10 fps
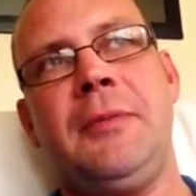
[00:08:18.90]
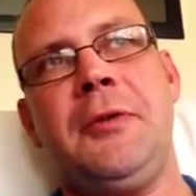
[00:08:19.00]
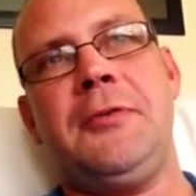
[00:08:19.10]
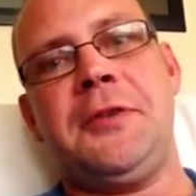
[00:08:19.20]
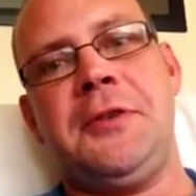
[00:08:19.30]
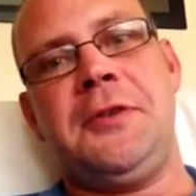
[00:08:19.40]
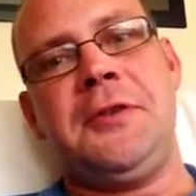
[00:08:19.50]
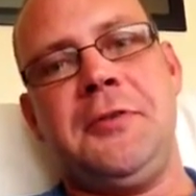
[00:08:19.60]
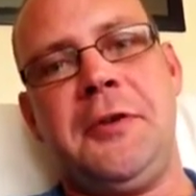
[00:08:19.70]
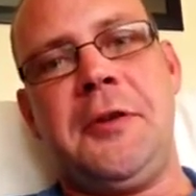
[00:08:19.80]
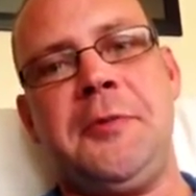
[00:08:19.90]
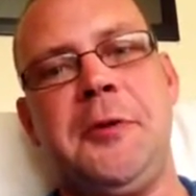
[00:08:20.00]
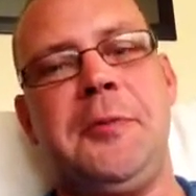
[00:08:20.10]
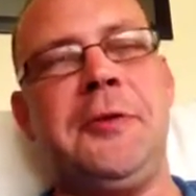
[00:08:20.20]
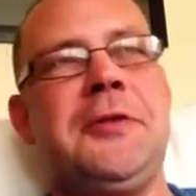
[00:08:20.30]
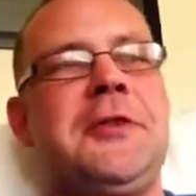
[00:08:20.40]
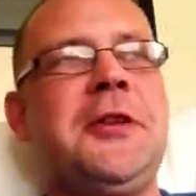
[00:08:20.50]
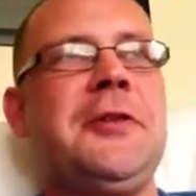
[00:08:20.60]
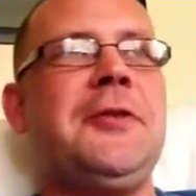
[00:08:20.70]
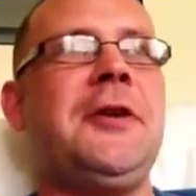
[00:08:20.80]
Obviously he's not very popular in
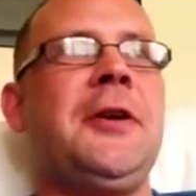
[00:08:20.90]
jail,